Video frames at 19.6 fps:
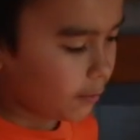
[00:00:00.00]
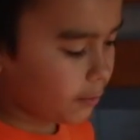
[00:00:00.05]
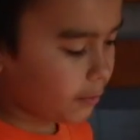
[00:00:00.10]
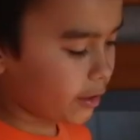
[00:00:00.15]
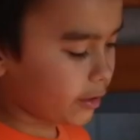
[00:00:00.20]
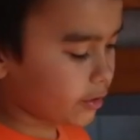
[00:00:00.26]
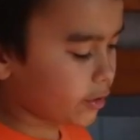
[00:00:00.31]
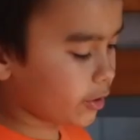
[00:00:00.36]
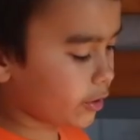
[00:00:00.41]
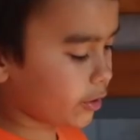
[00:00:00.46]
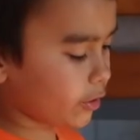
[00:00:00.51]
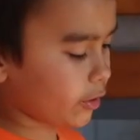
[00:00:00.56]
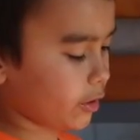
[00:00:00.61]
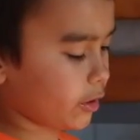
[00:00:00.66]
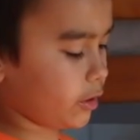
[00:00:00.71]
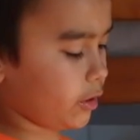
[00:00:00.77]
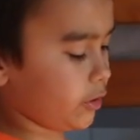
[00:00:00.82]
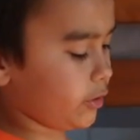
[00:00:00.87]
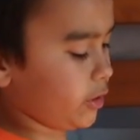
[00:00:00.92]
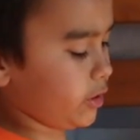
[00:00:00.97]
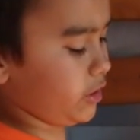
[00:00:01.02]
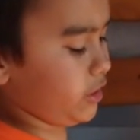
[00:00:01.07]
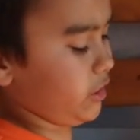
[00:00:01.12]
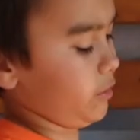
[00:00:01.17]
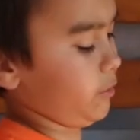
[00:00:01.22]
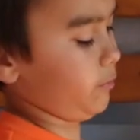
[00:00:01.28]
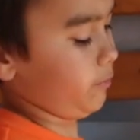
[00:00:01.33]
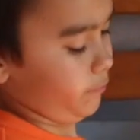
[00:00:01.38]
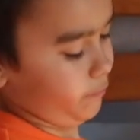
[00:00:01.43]
make sure you're gonna
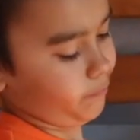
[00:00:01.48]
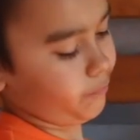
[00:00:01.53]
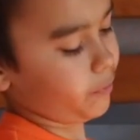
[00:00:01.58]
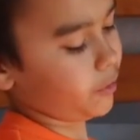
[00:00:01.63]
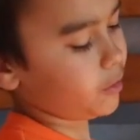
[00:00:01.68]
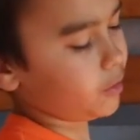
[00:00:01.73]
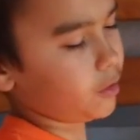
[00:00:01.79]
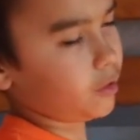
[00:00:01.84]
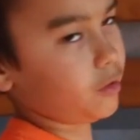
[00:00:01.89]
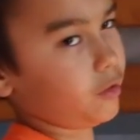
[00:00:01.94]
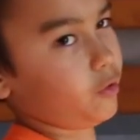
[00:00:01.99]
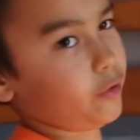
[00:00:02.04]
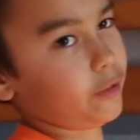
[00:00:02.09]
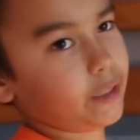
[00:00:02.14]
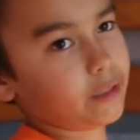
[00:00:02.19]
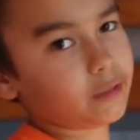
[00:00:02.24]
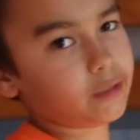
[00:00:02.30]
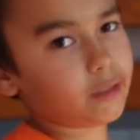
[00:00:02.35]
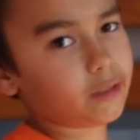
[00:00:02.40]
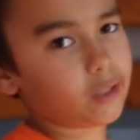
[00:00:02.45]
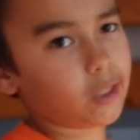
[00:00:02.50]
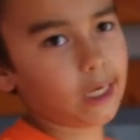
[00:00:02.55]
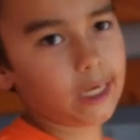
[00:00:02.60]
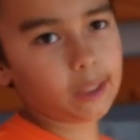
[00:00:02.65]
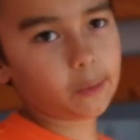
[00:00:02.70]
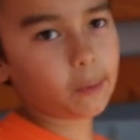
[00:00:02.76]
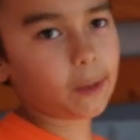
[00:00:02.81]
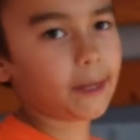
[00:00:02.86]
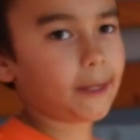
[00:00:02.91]
just put your greens in there
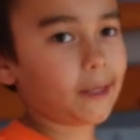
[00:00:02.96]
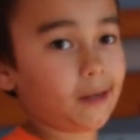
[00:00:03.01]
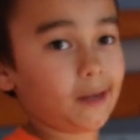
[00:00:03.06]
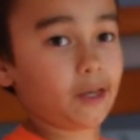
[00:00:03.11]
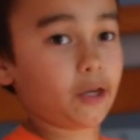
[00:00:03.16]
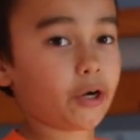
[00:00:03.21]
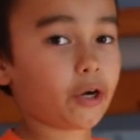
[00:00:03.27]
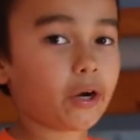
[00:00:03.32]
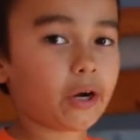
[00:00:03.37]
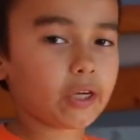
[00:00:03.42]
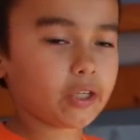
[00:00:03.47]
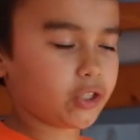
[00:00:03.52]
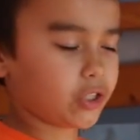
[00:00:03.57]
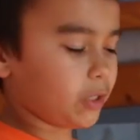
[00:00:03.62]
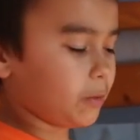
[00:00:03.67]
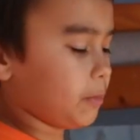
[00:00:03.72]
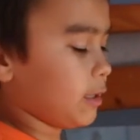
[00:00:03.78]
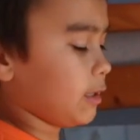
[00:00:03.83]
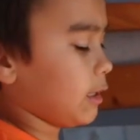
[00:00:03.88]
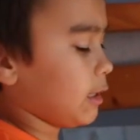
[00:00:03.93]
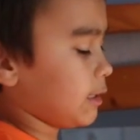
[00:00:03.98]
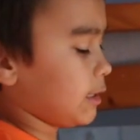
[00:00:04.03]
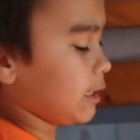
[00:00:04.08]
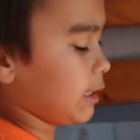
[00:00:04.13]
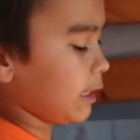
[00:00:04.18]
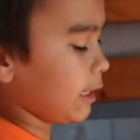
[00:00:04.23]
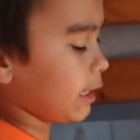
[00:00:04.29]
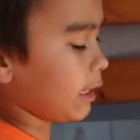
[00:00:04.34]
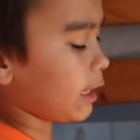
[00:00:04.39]
anyway and encourage him
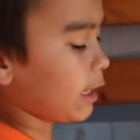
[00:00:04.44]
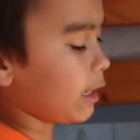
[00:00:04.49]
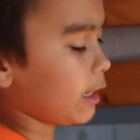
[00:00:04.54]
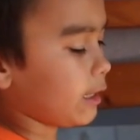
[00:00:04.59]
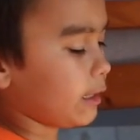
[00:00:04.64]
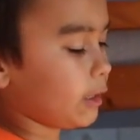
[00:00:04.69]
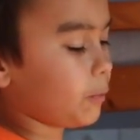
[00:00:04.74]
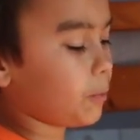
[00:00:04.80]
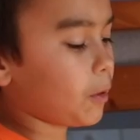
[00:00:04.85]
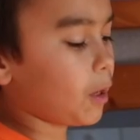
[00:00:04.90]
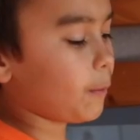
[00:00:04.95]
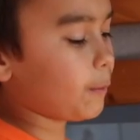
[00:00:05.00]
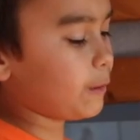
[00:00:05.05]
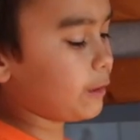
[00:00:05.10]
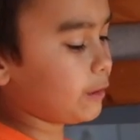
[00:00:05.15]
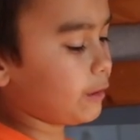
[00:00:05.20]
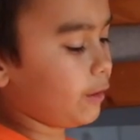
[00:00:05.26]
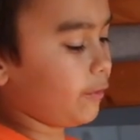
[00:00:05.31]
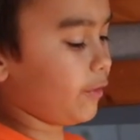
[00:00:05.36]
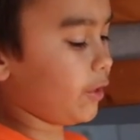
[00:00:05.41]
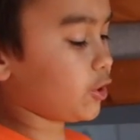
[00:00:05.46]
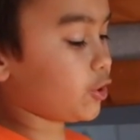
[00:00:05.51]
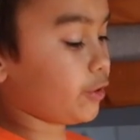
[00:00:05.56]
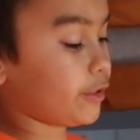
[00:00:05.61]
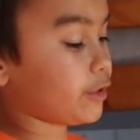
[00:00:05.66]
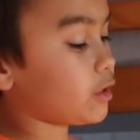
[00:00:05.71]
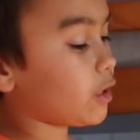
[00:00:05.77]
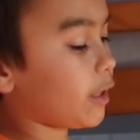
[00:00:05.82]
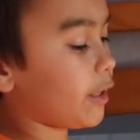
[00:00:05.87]
to eat it, and he'll probably
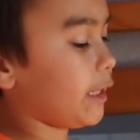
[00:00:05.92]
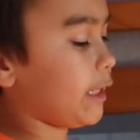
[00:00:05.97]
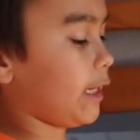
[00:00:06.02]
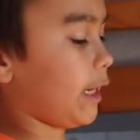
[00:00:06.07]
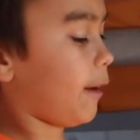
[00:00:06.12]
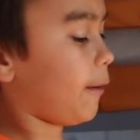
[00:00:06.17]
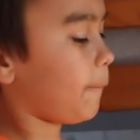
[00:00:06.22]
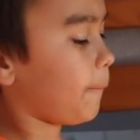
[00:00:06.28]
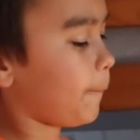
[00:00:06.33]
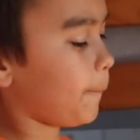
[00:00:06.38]
eventually start eating.